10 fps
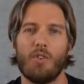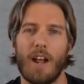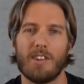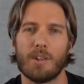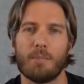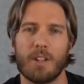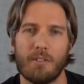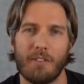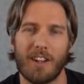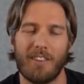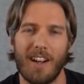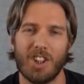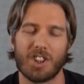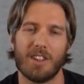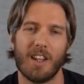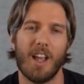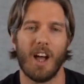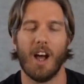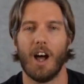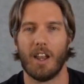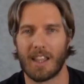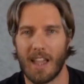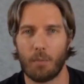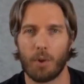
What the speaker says: random configuration. And again,